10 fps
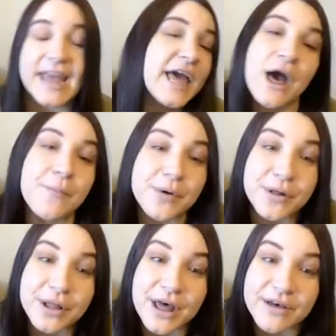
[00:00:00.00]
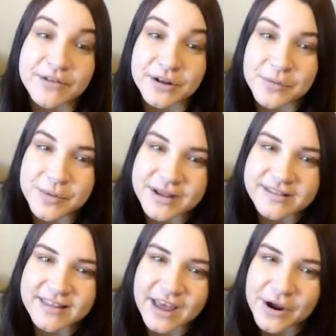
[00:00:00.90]
a couple of adult
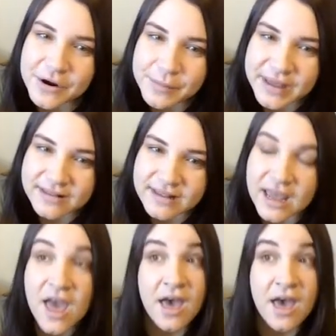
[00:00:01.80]
books that are amazing.